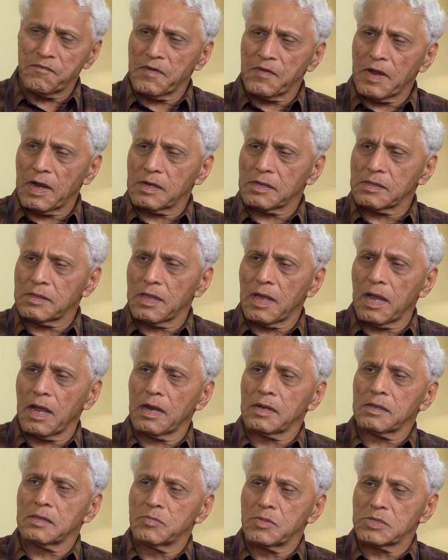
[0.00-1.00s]
felt
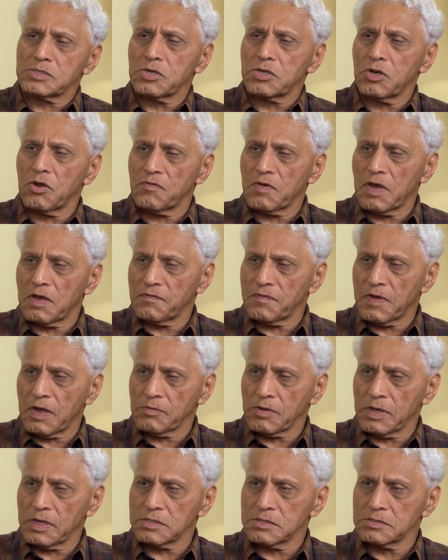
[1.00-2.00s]
that the mission of our
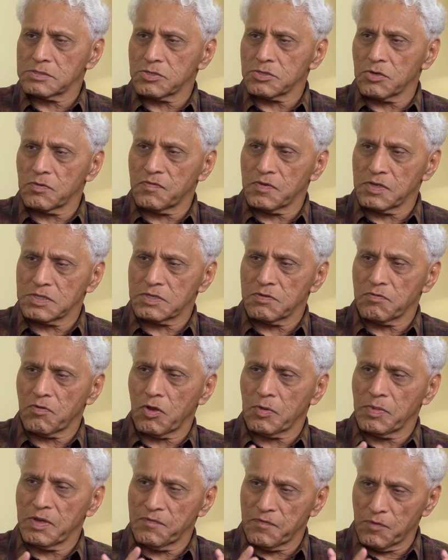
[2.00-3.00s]
foundation should first of
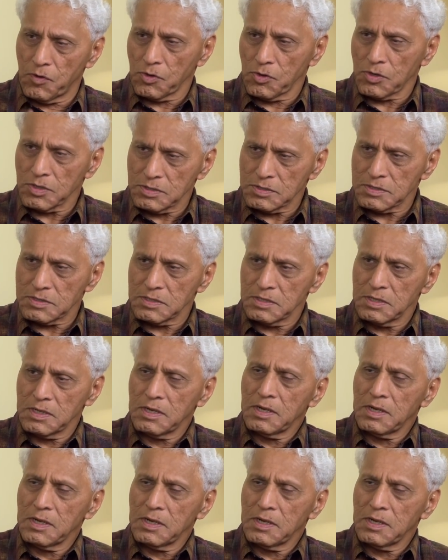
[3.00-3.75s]
all be focused.